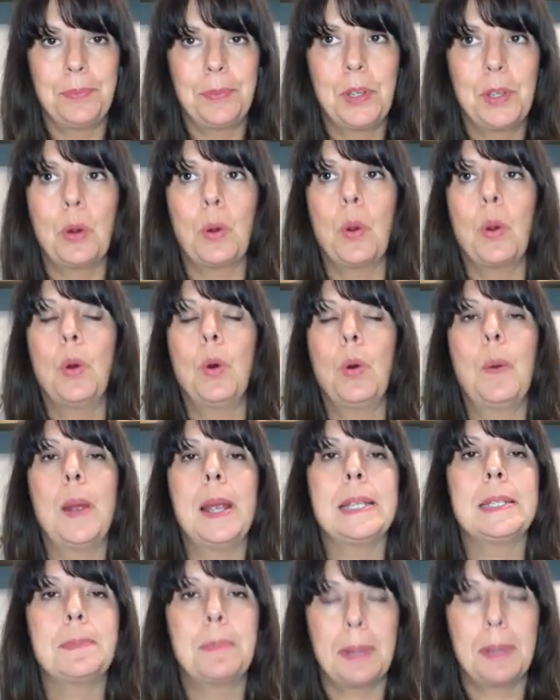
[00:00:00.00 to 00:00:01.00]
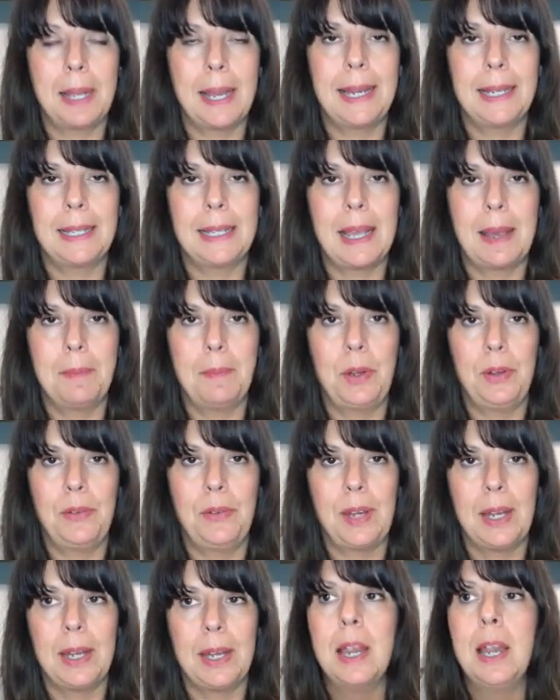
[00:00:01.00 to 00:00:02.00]
You're always playing that
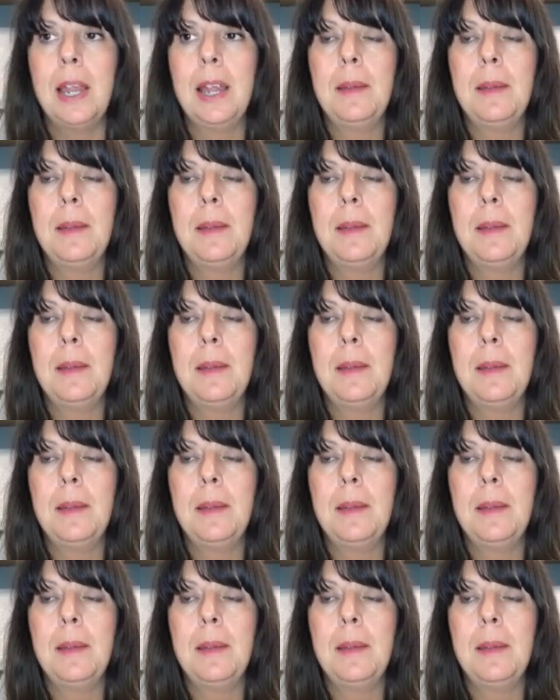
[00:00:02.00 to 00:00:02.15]
movie